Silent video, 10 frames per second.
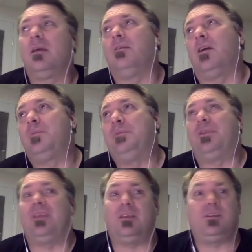a lot of
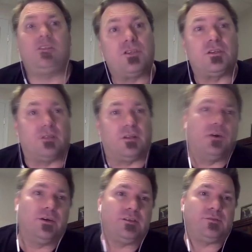people think digital,
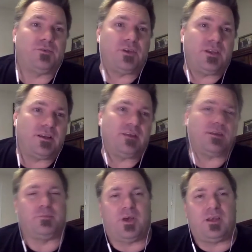oh, it's free,
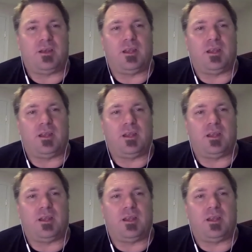click a button.